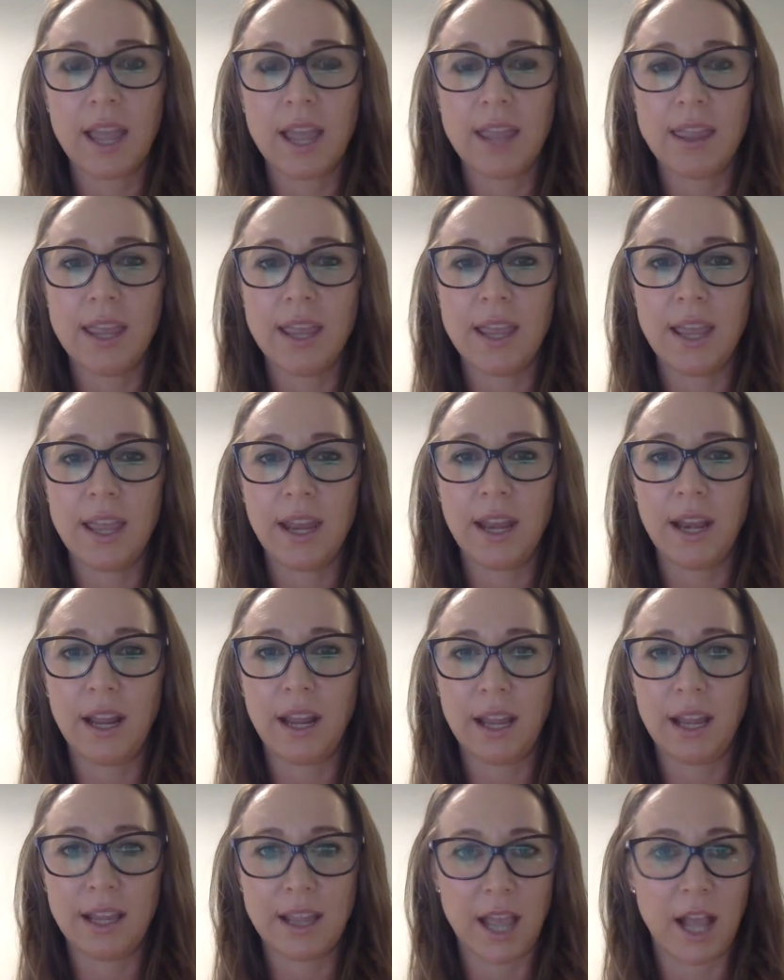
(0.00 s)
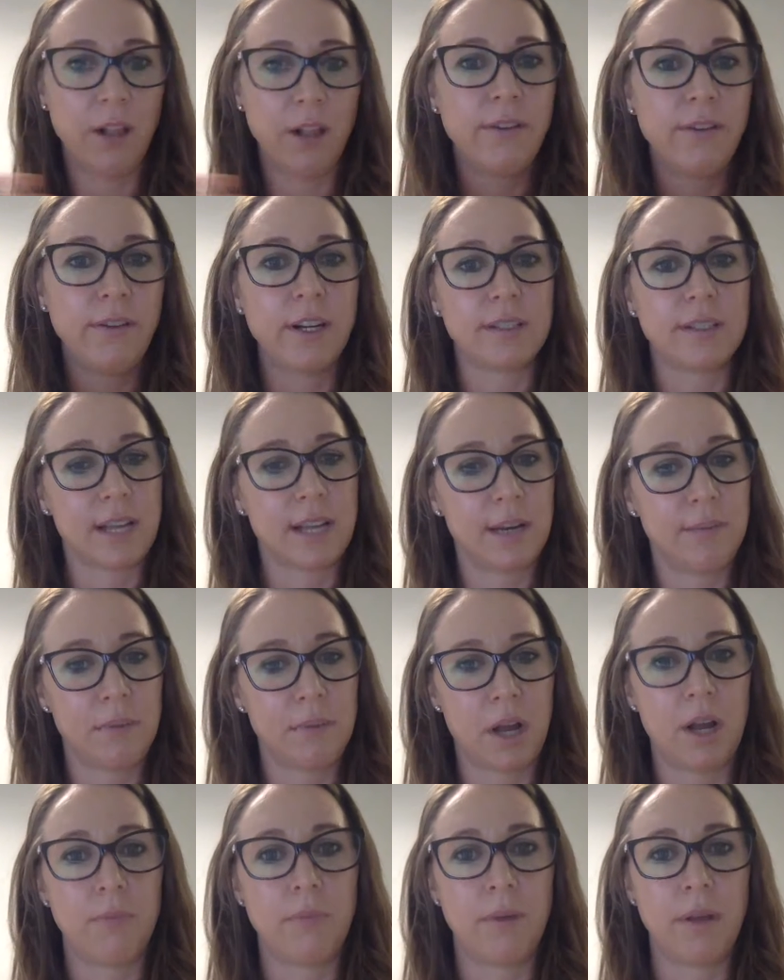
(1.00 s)
And then in elevators, I'm
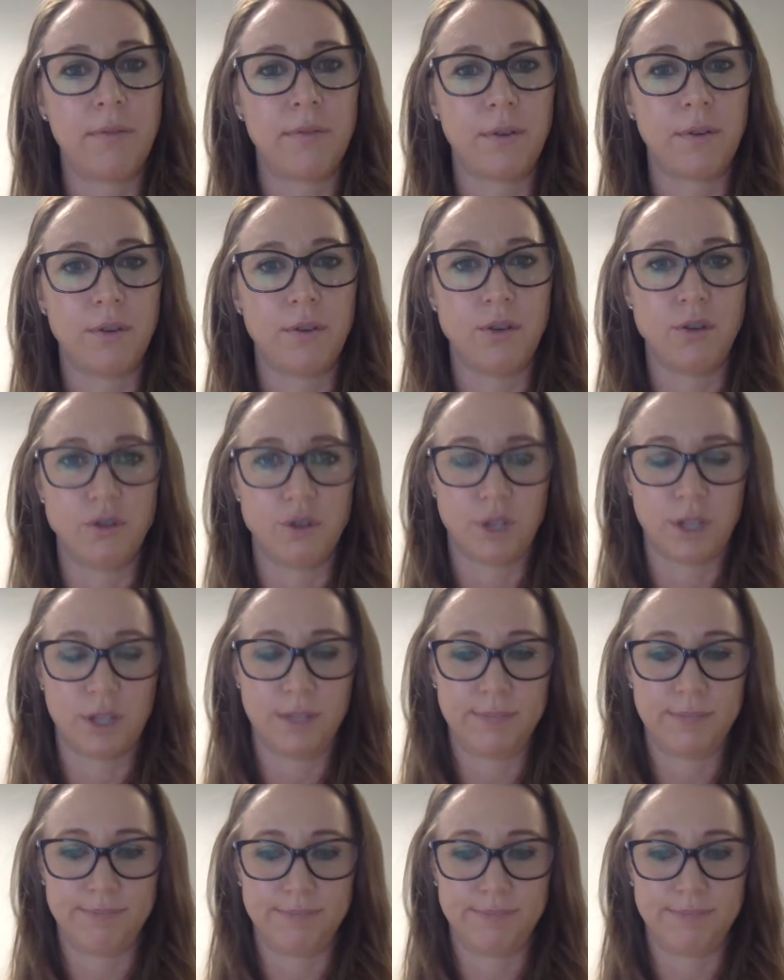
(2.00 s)
not on my phone usually.